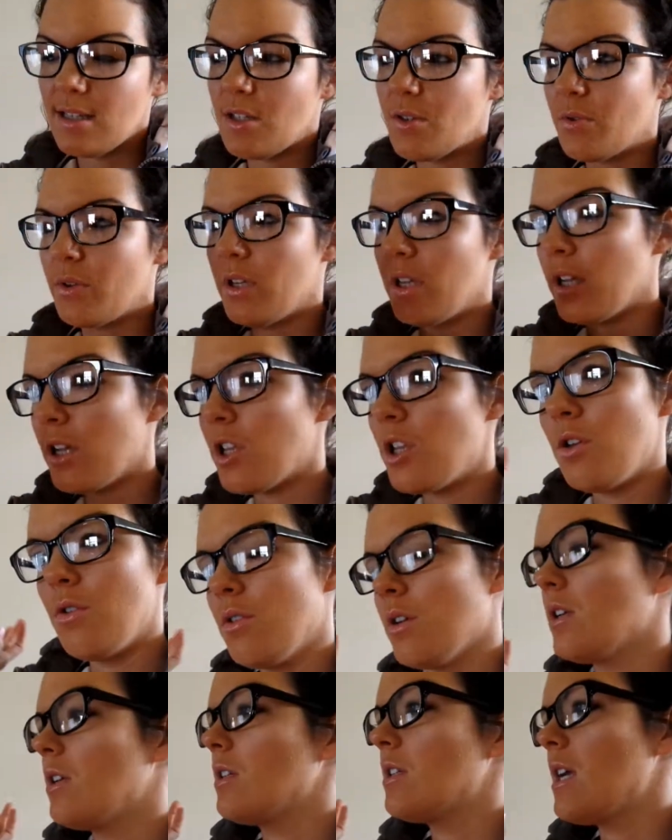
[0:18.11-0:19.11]
It's really a cute
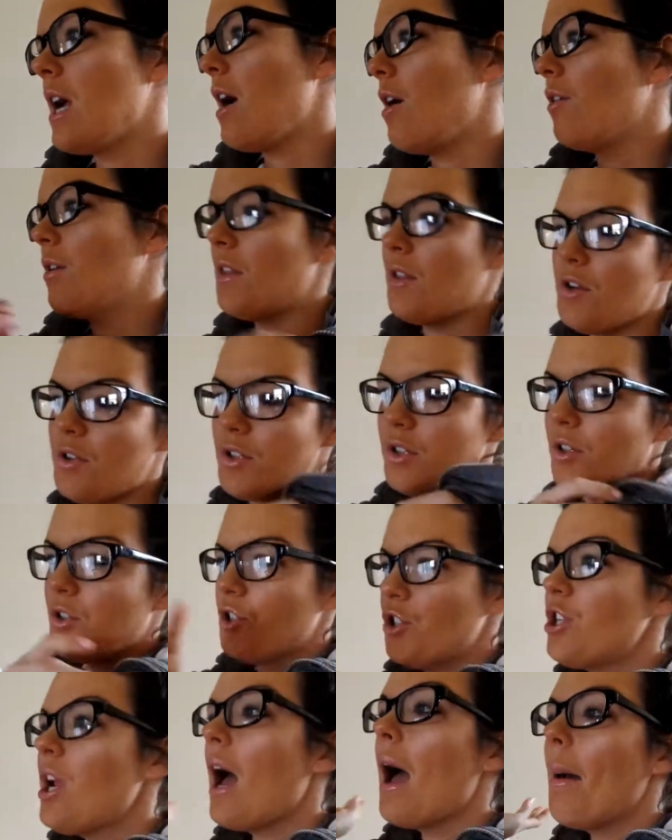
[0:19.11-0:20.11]
little town. And there's little
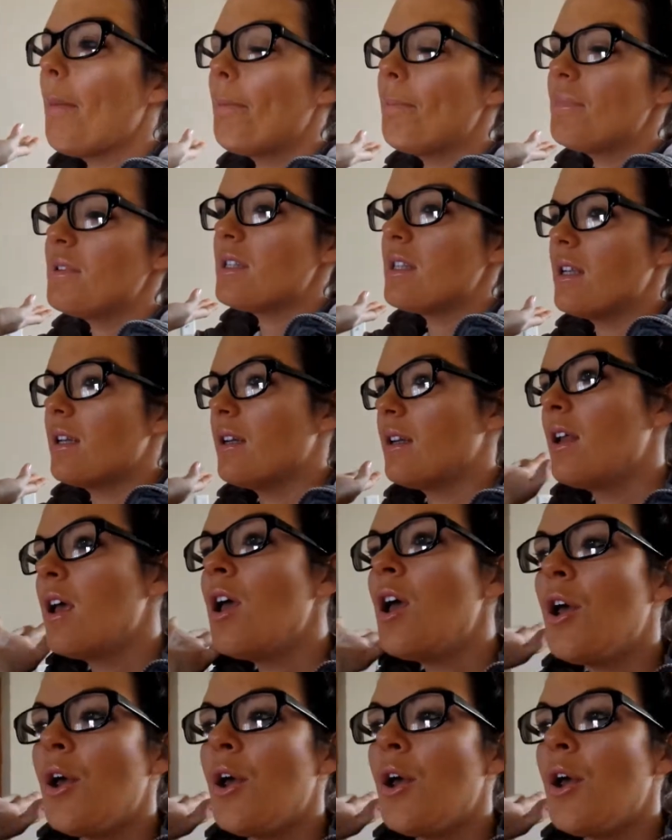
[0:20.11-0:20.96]
shops and